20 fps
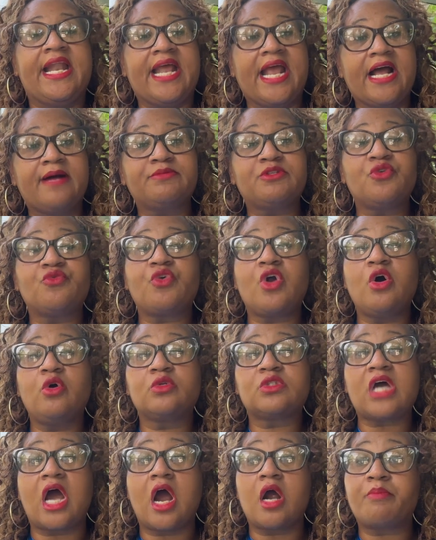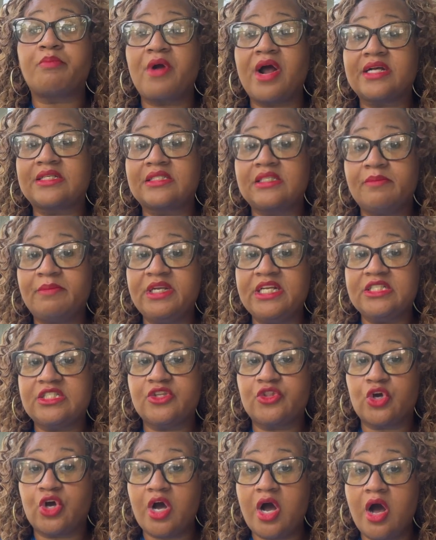Hampton Roads, our proximity to
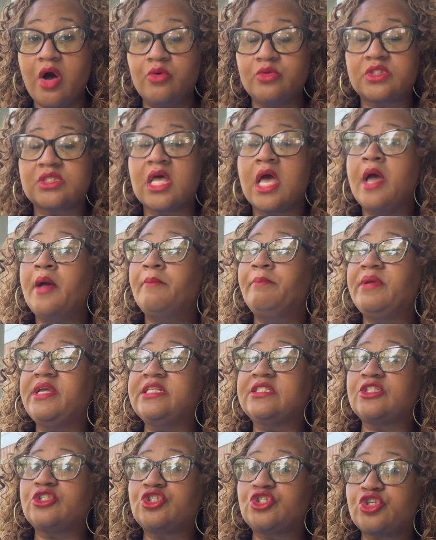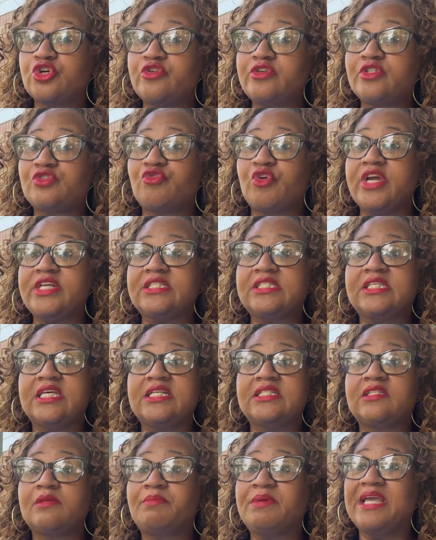the coast means insurance rates
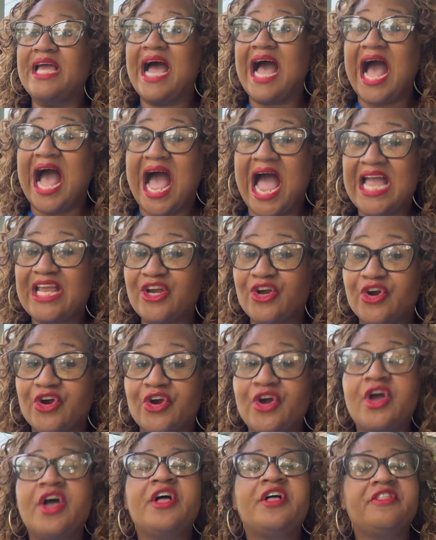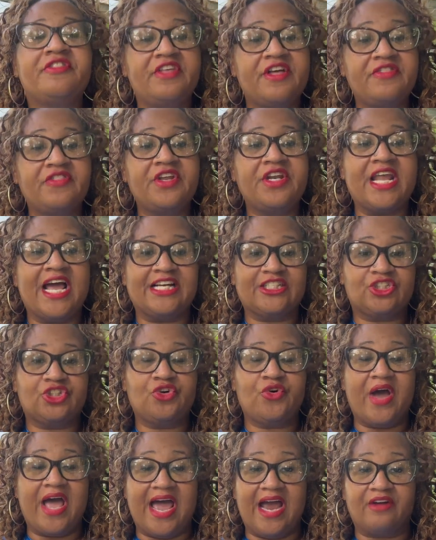tend to be higher than the
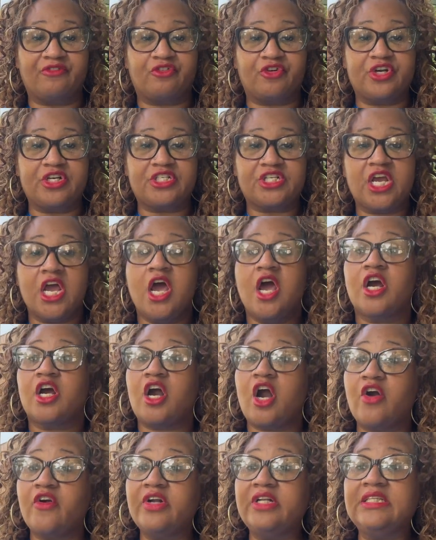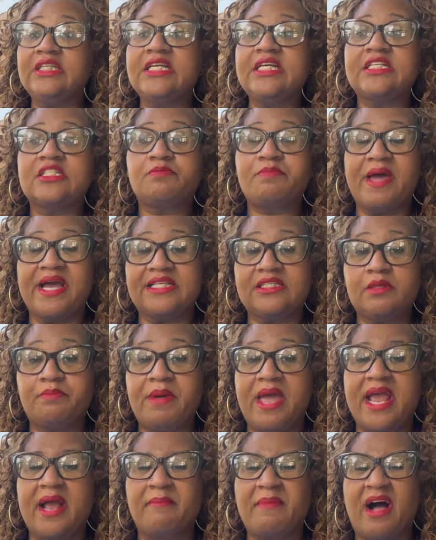national average. Currently, expect to
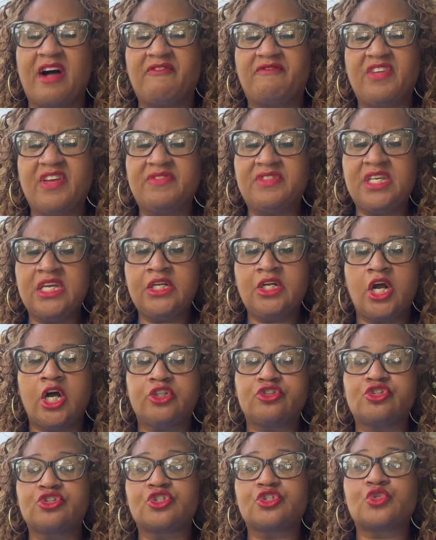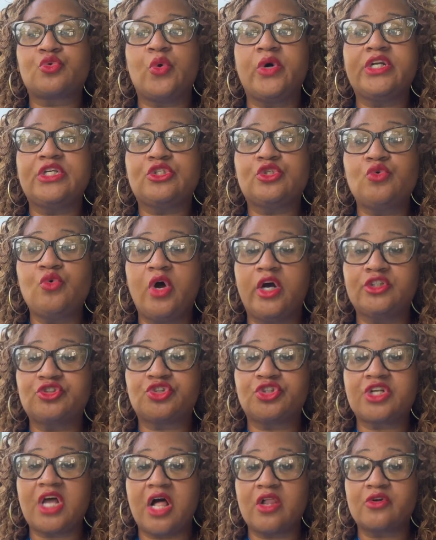pay about $1,500 to
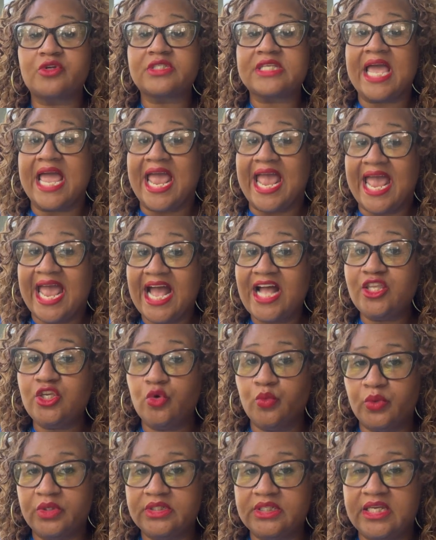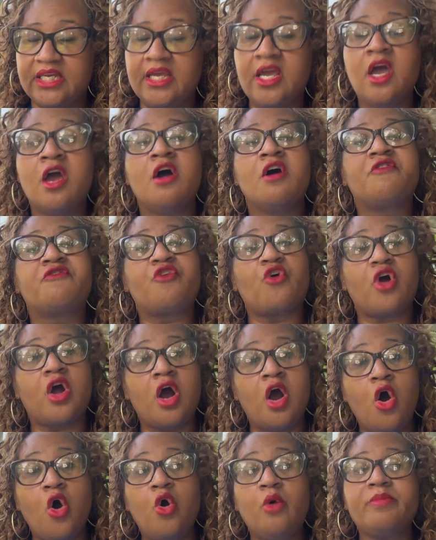$2,200 annually for a
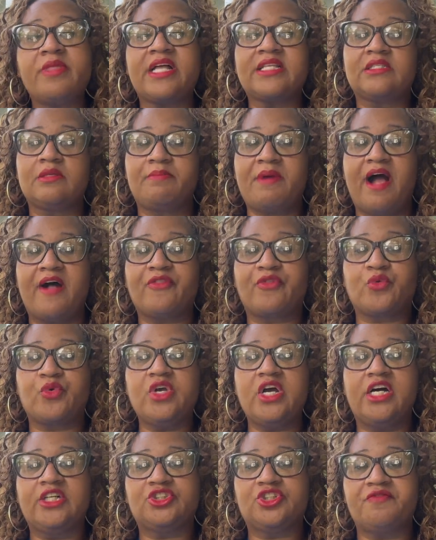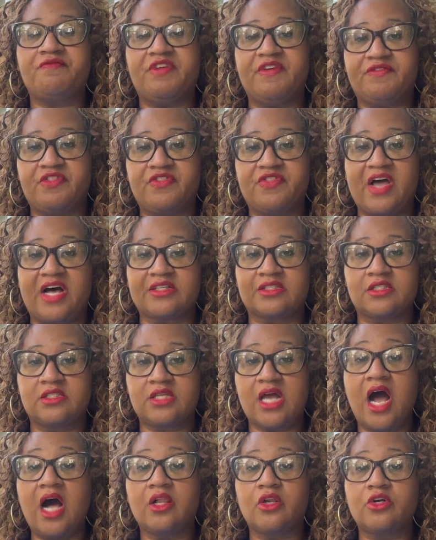home that's about
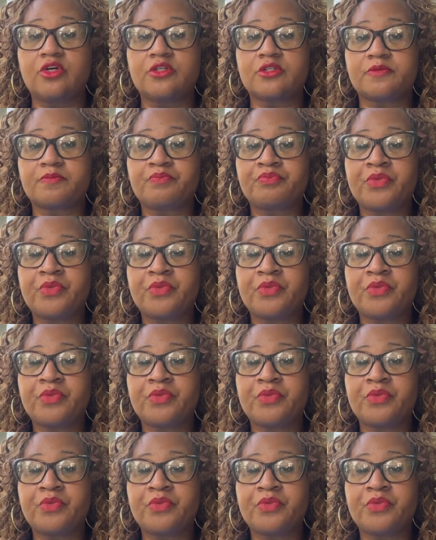$350,000.